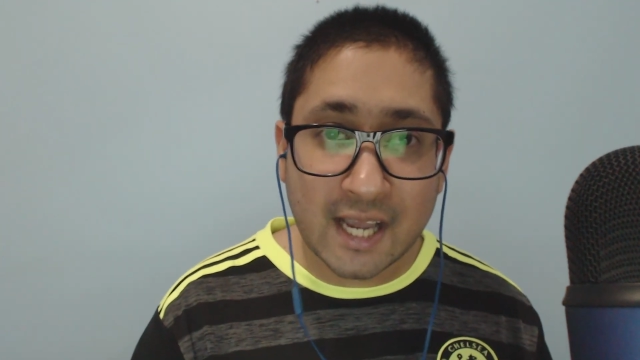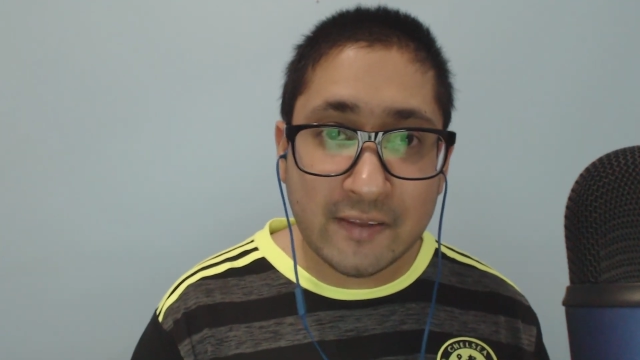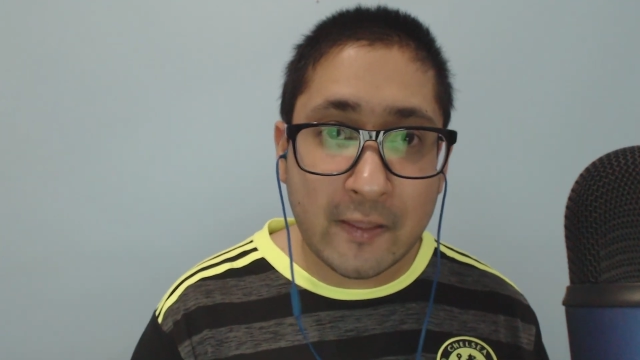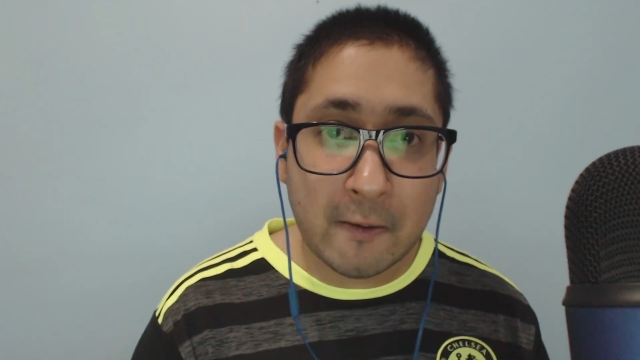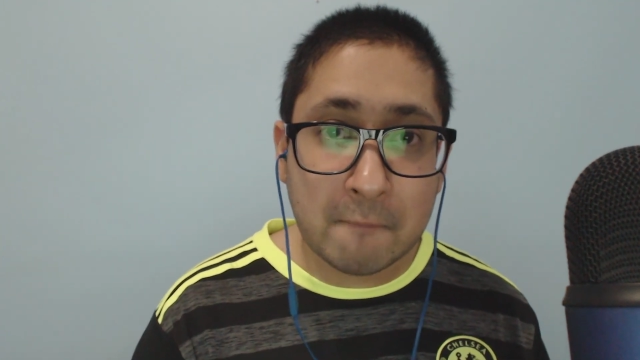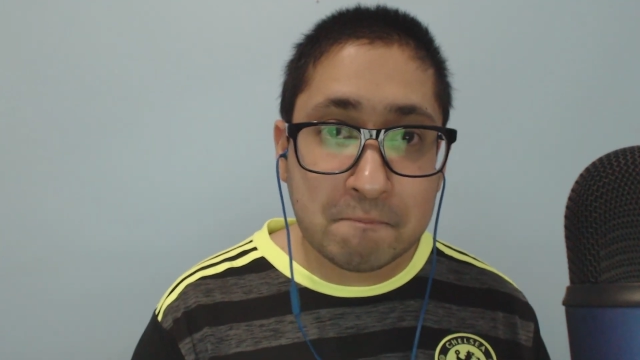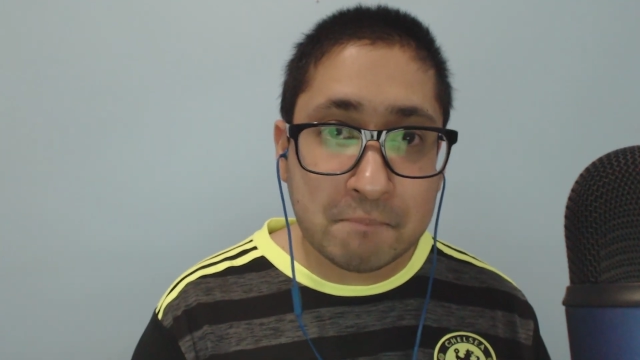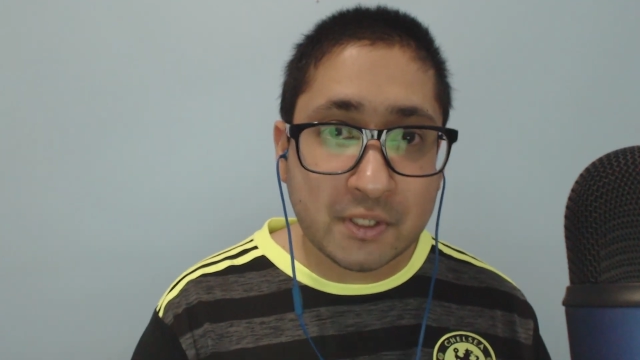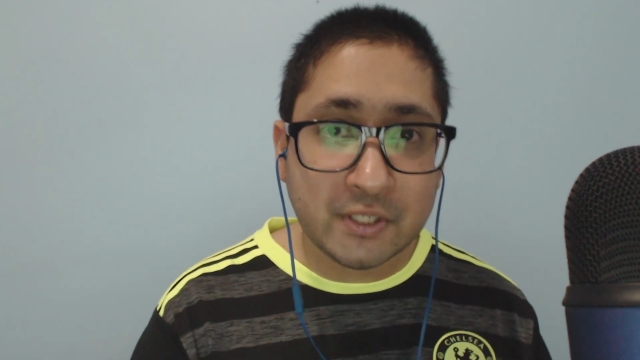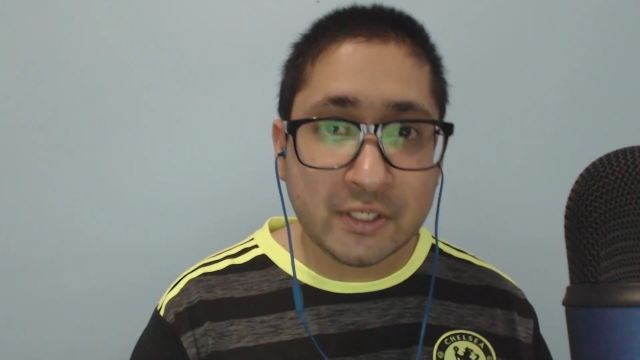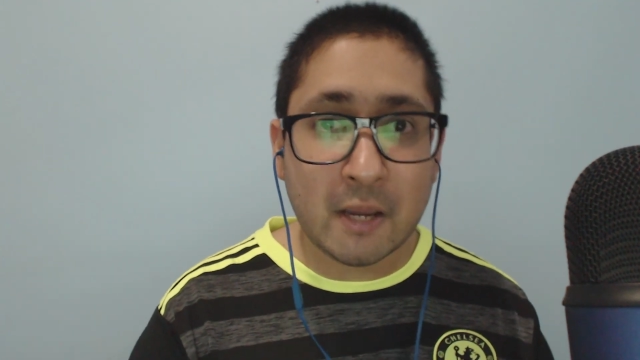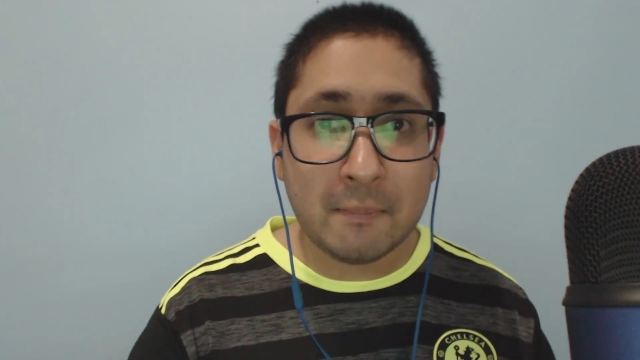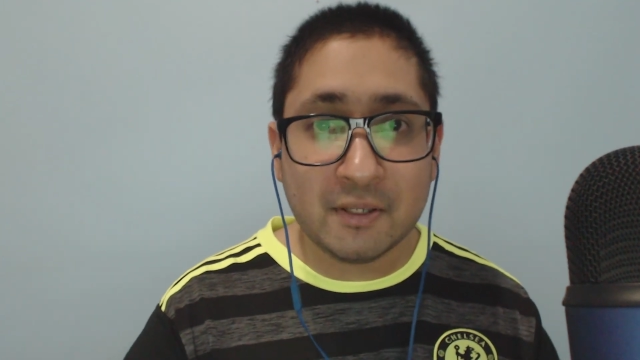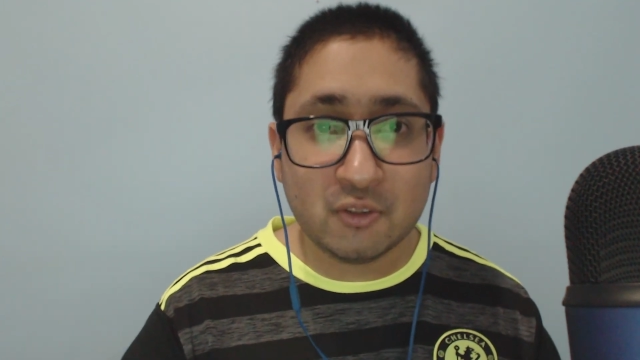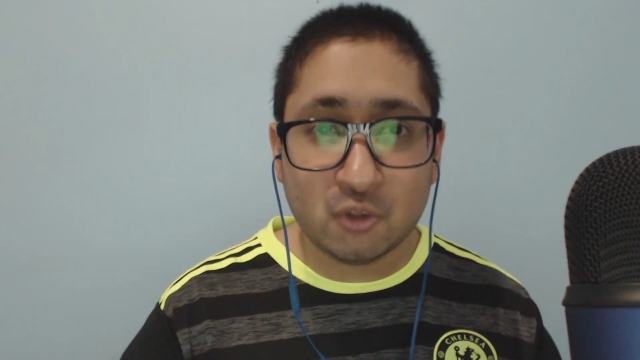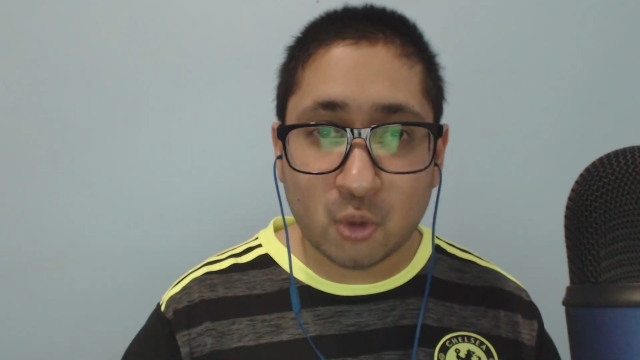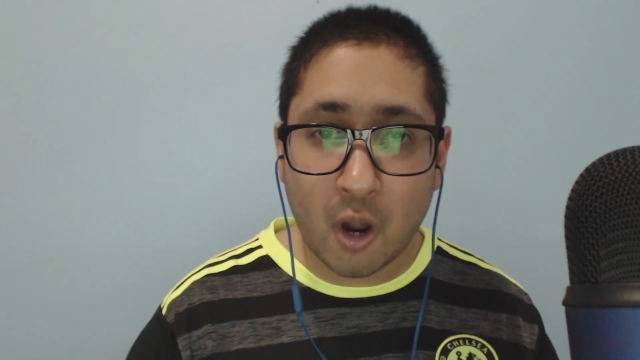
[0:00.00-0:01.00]
and then put
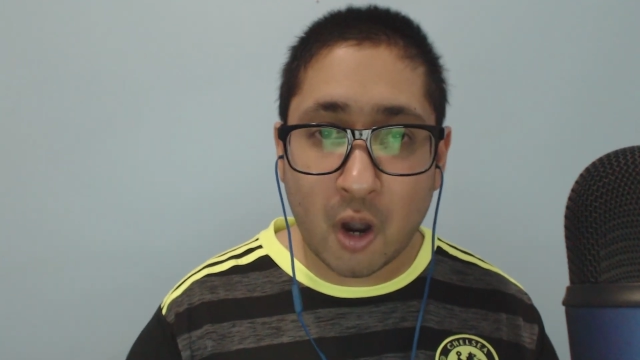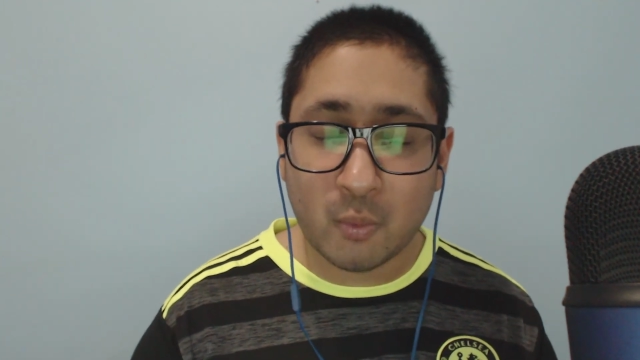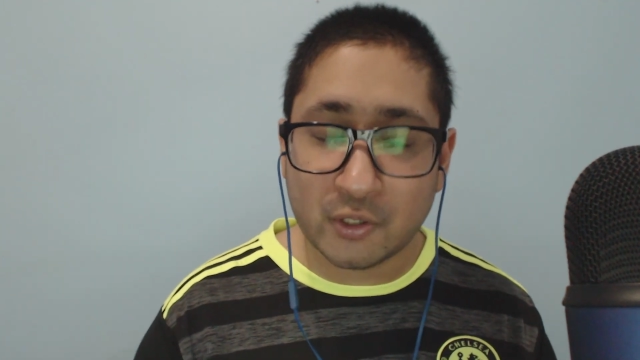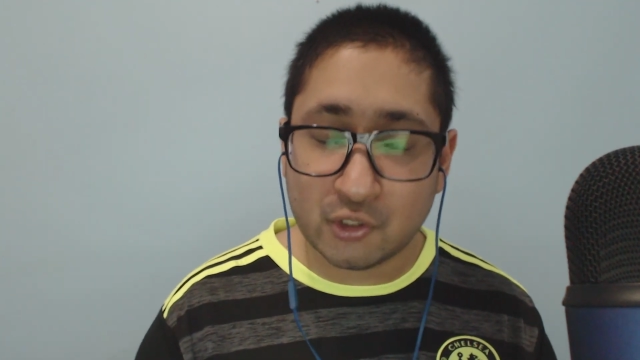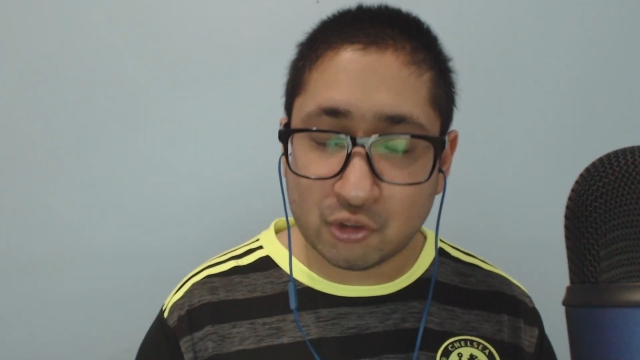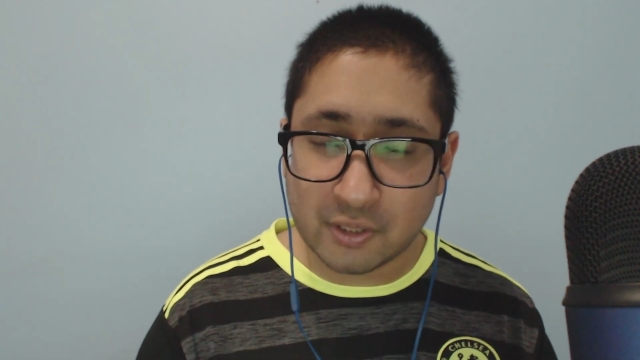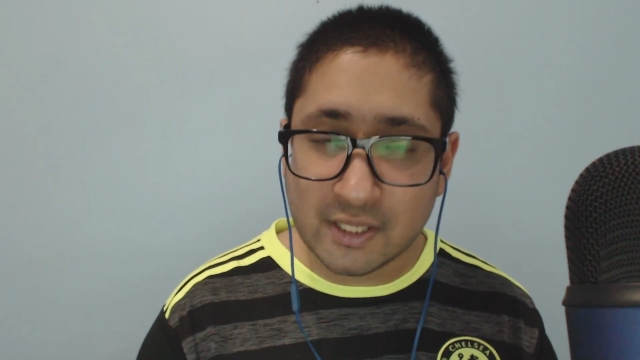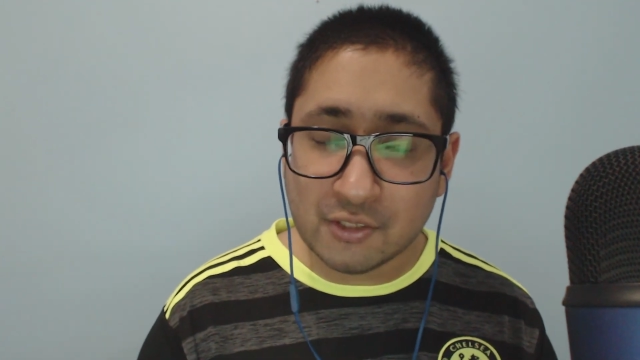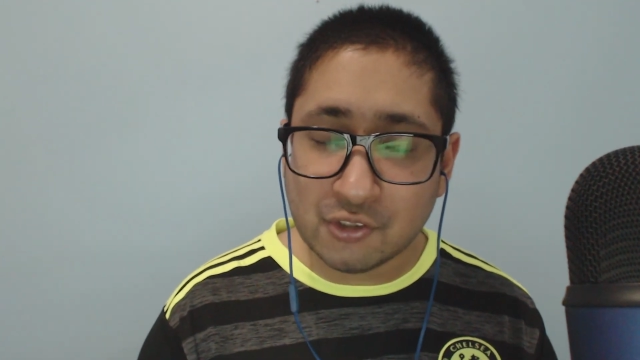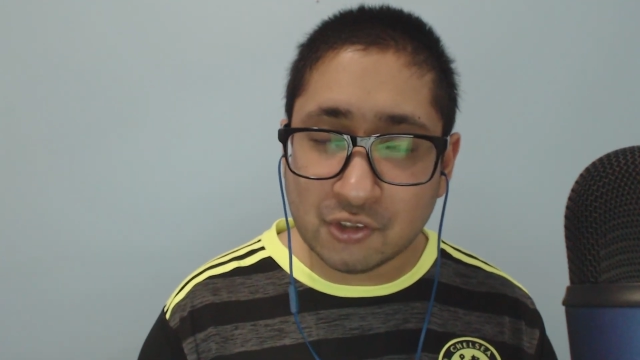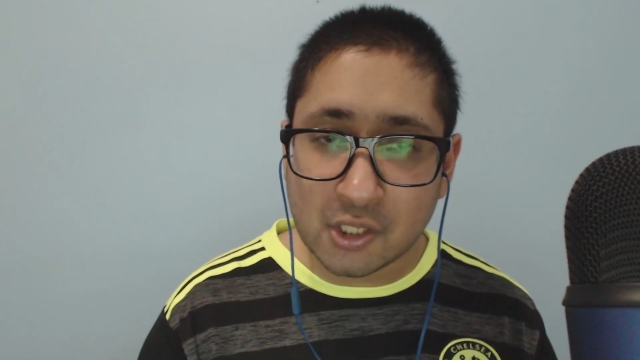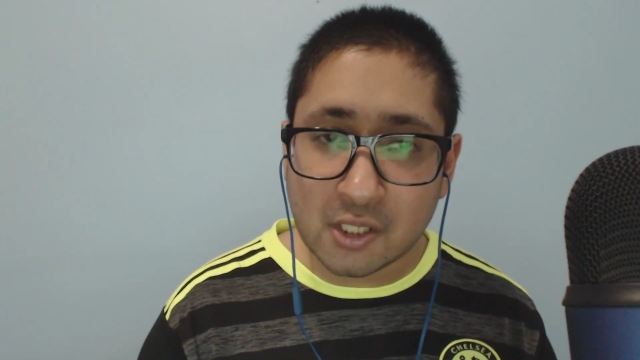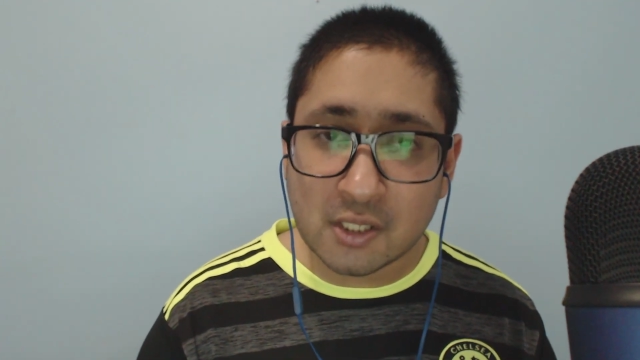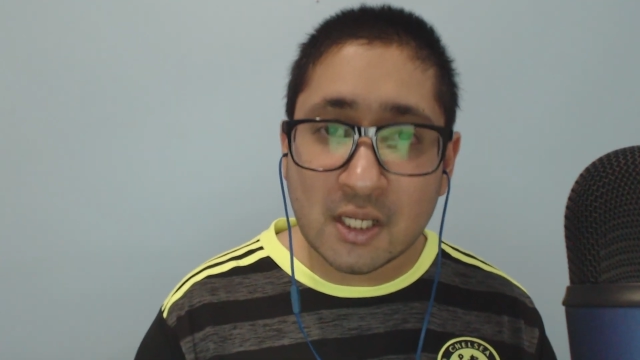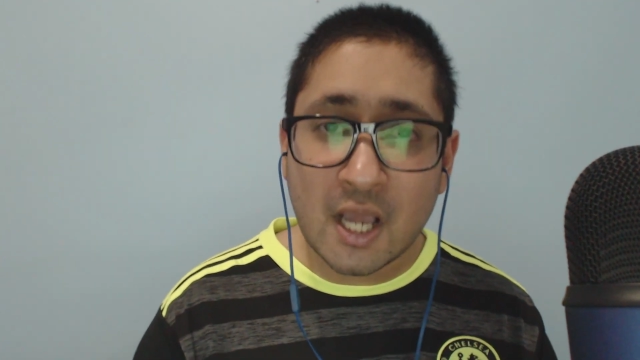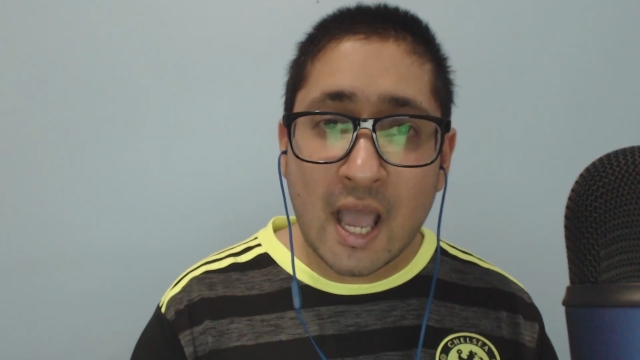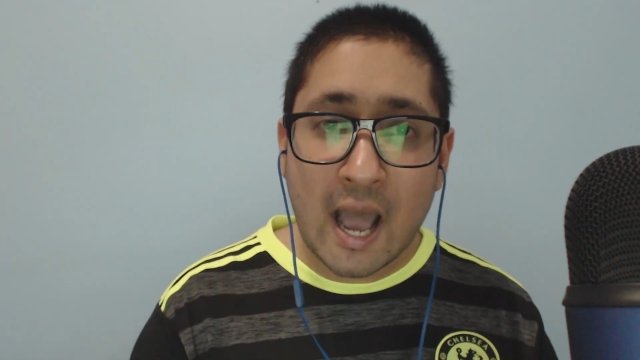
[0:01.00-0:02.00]
them into our
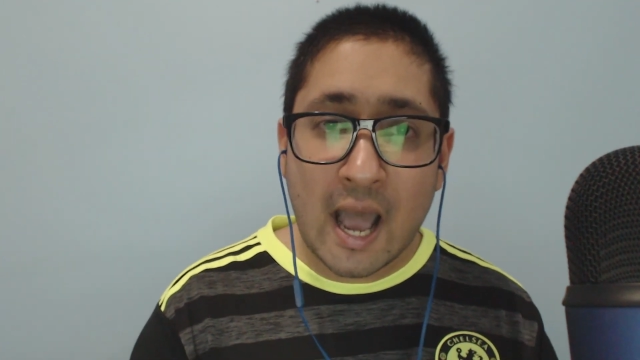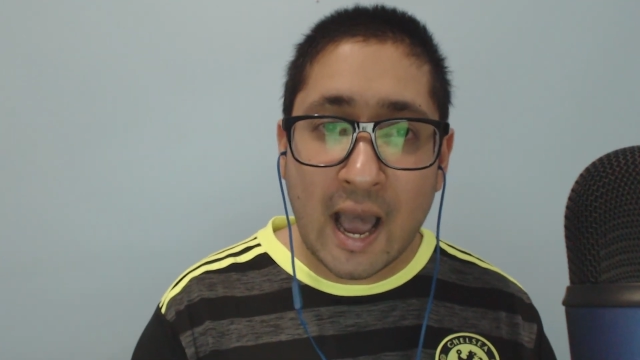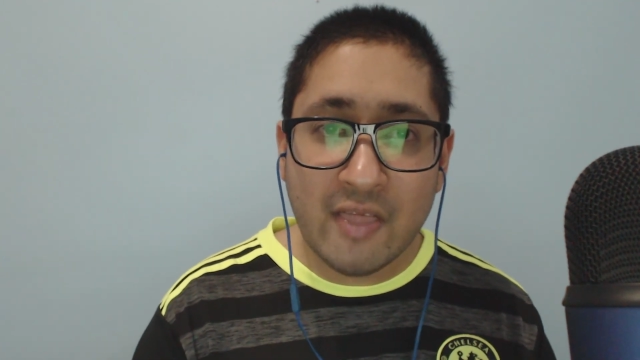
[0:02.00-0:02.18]
tradition